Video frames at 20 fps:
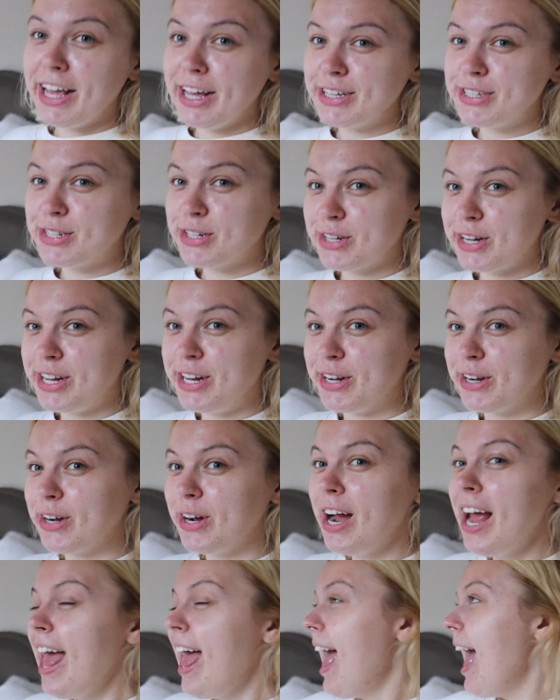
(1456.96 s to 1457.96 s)
insert
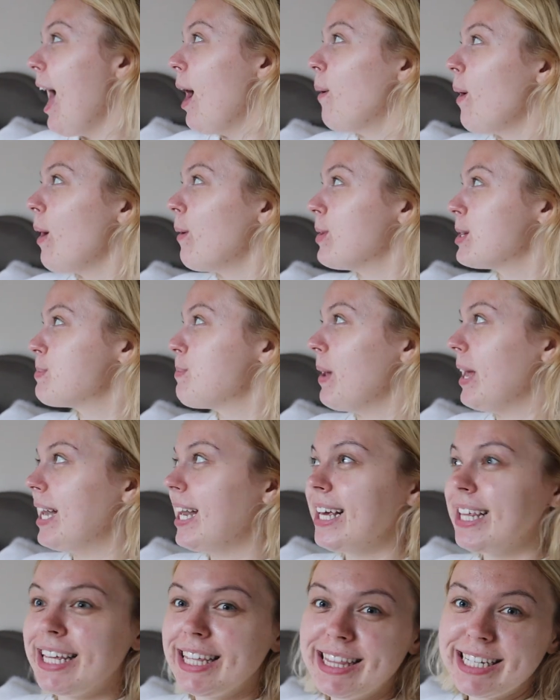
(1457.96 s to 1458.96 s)
here, how I was
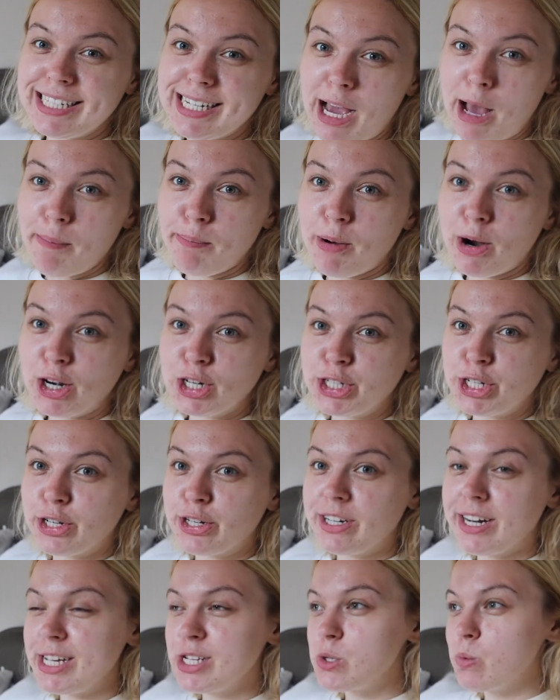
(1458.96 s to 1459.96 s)
painting like the top part.
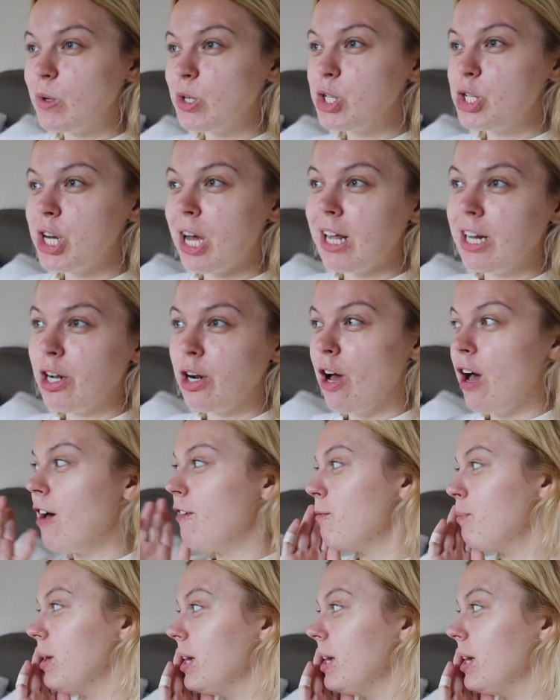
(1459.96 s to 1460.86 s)
Jared and I switched on and off